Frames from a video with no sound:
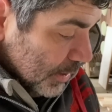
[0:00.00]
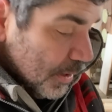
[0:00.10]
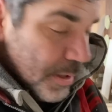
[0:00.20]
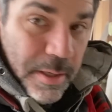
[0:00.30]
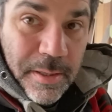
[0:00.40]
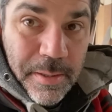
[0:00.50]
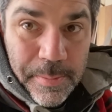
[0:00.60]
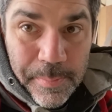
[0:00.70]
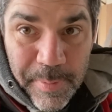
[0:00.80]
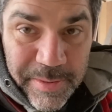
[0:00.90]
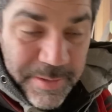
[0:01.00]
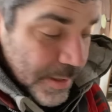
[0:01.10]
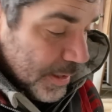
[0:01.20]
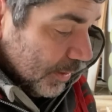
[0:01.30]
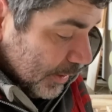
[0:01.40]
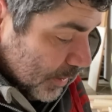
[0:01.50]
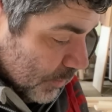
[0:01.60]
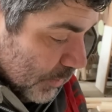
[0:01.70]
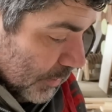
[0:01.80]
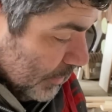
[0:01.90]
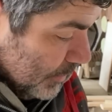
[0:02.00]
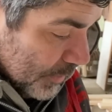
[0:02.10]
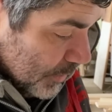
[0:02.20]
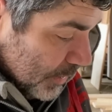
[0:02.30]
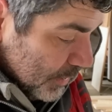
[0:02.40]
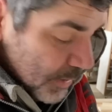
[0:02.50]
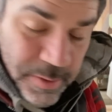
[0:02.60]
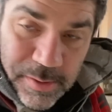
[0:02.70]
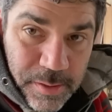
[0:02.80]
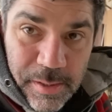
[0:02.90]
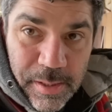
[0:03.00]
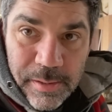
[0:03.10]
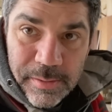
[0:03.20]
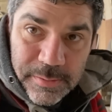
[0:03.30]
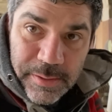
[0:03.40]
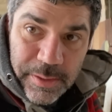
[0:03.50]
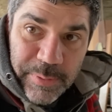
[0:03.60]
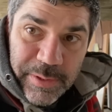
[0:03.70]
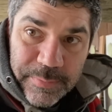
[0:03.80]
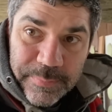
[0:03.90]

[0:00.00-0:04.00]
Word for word: Uh, bent that nail like, uh, anyway.